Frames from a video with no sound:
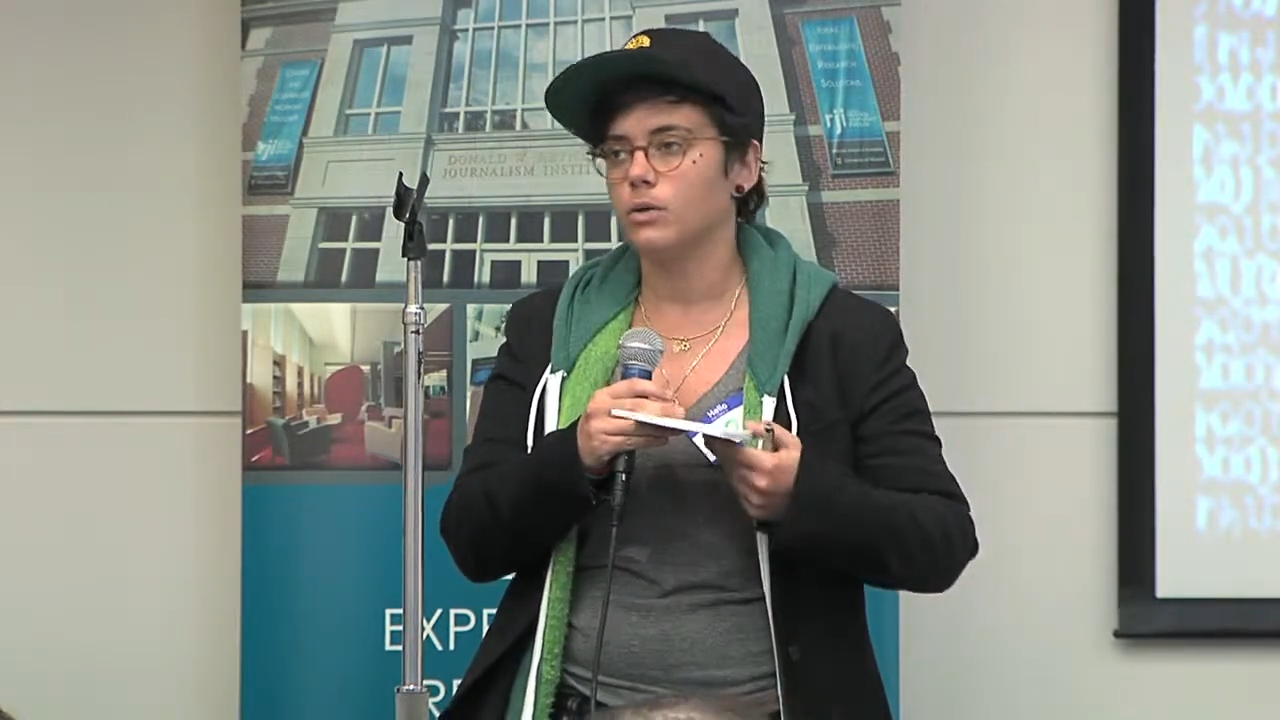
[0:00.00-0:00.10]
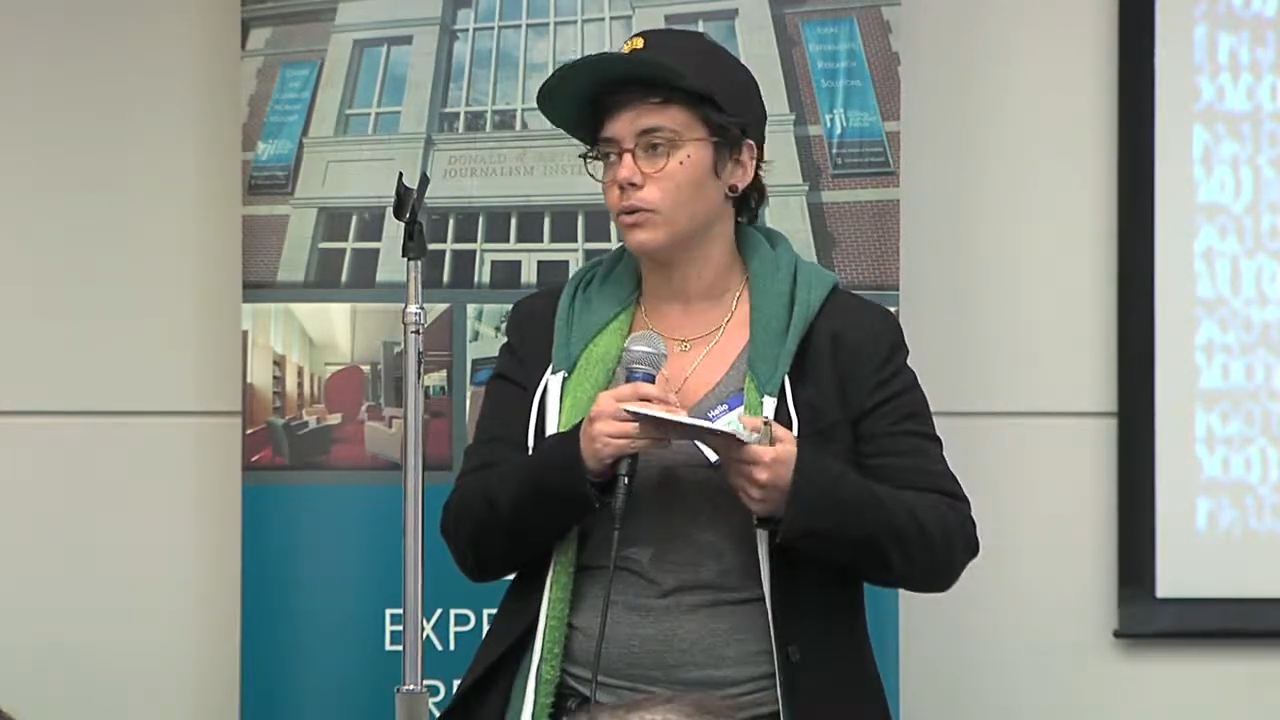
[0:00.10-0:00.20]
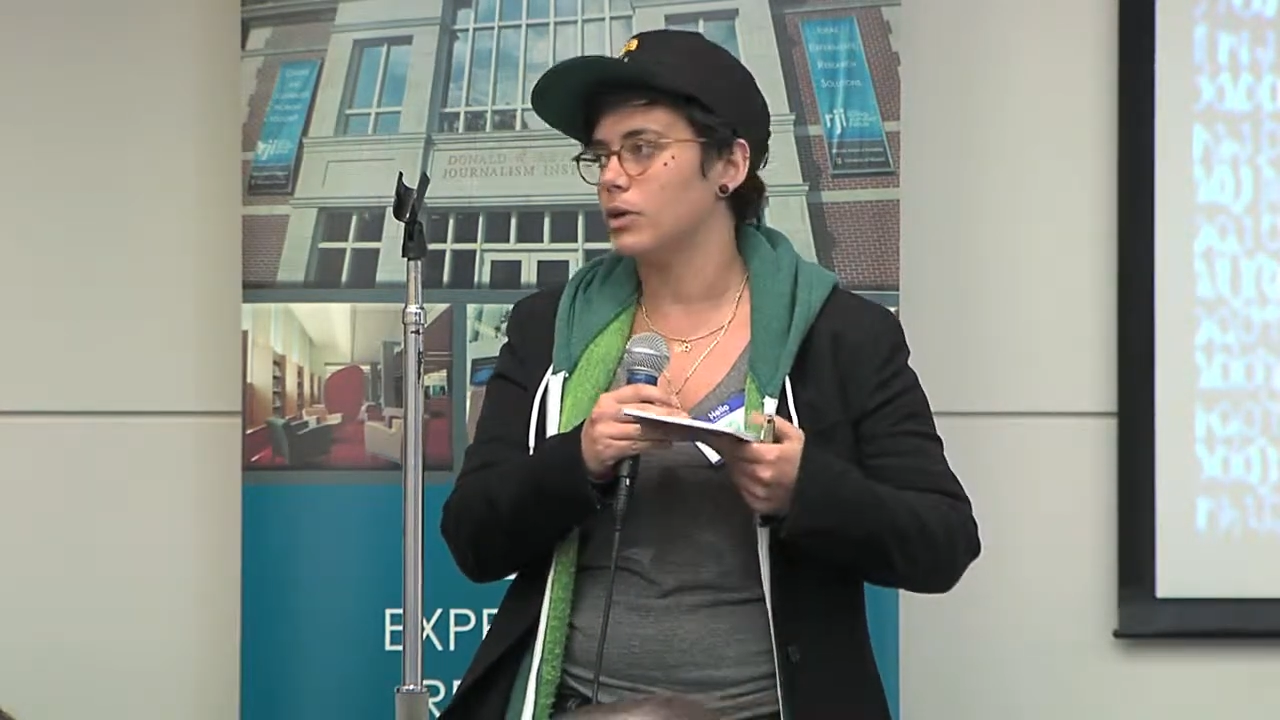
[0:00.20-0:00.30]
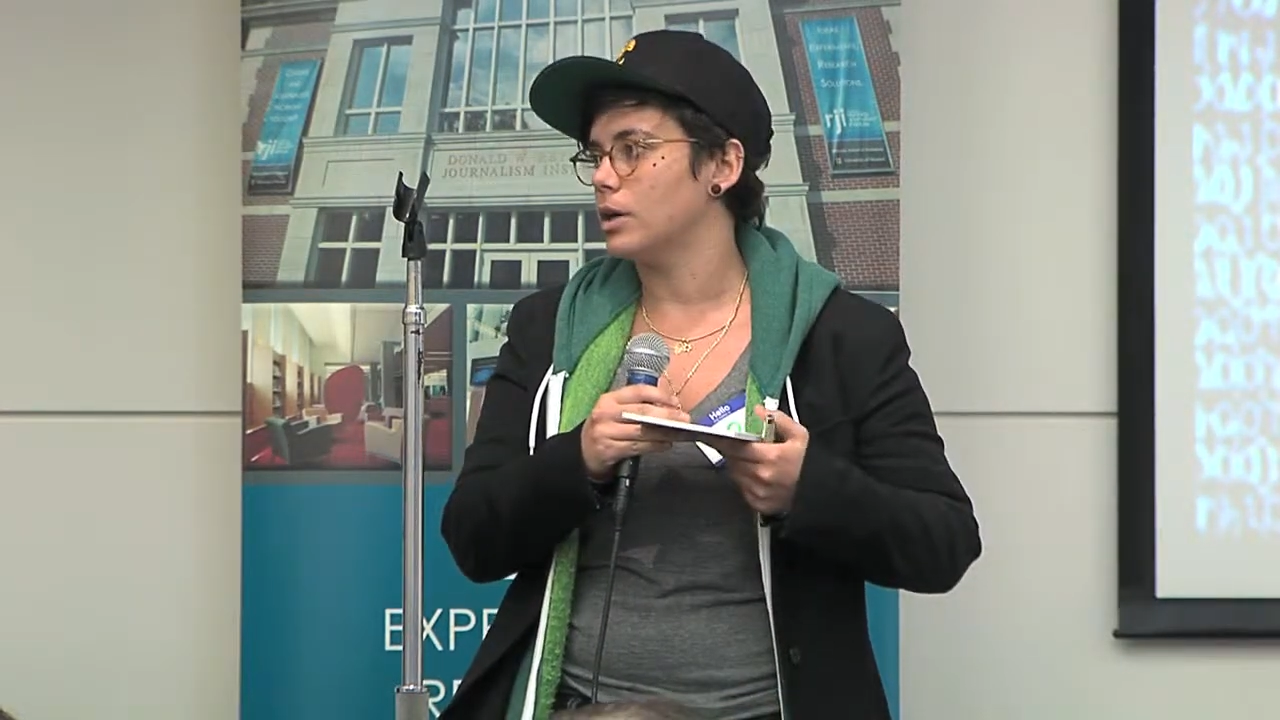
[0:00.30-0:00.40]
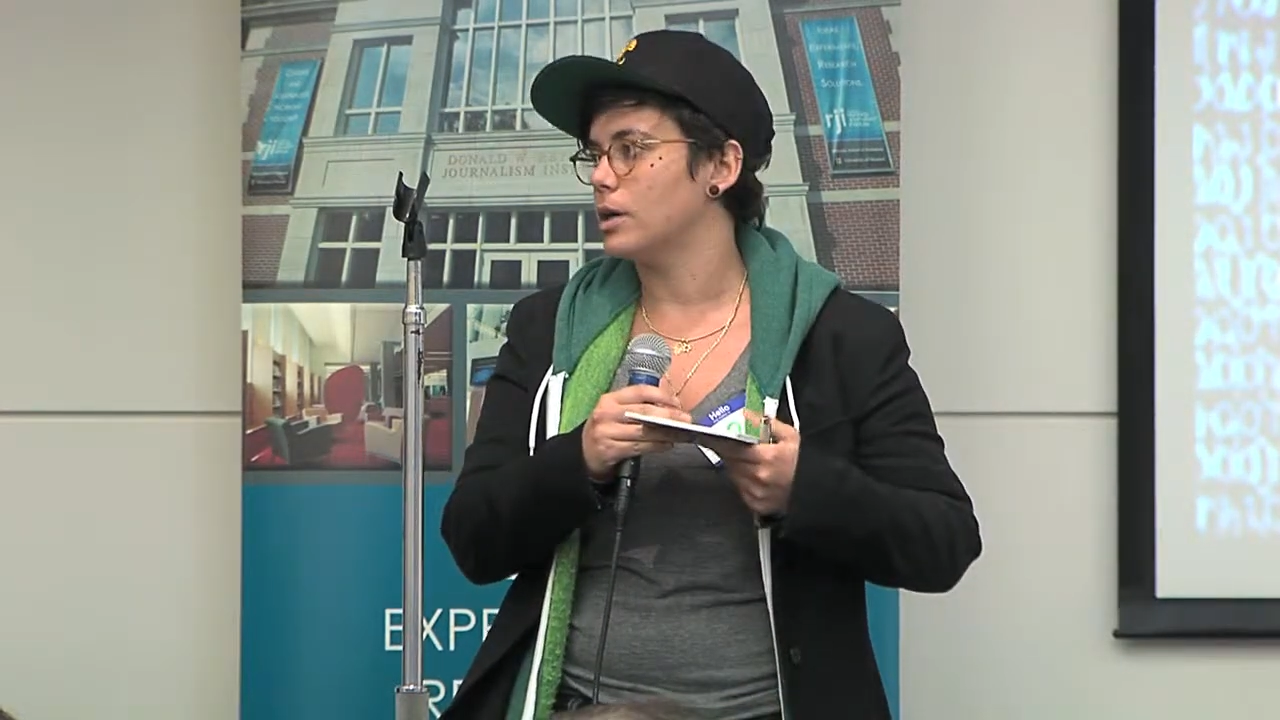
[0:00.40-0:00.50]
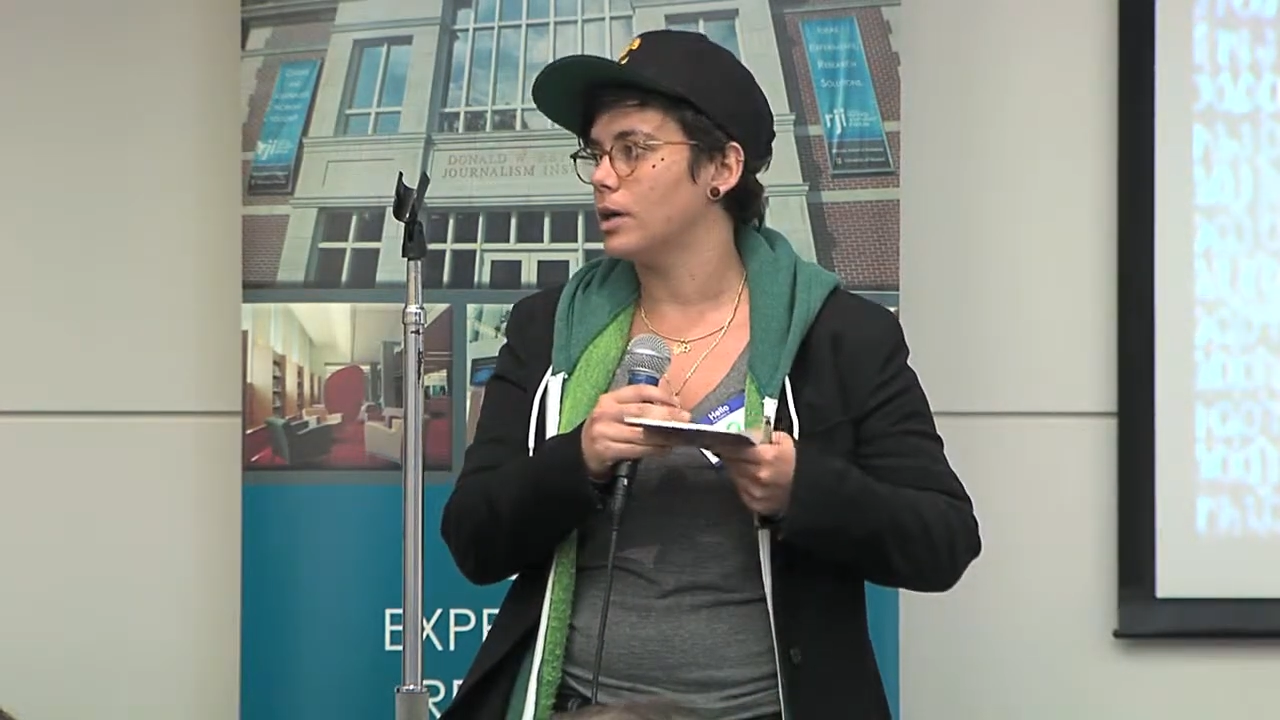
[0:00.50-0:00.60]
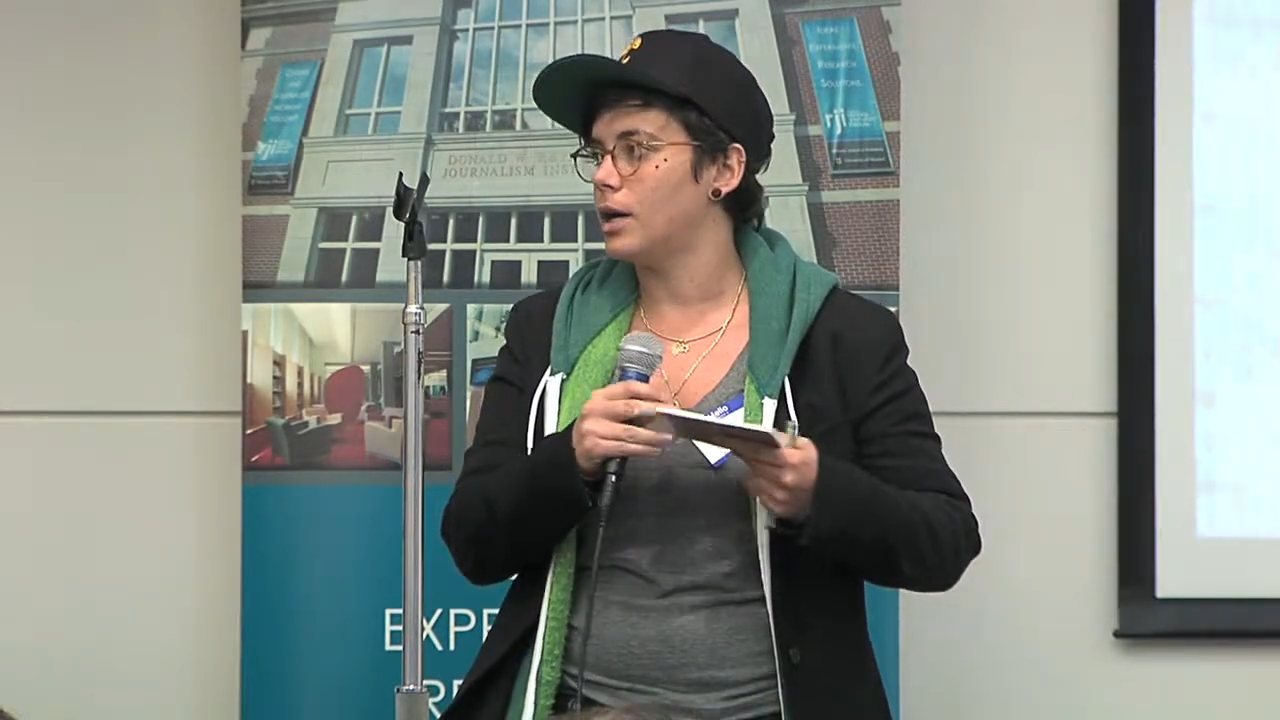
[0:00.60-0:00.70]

Or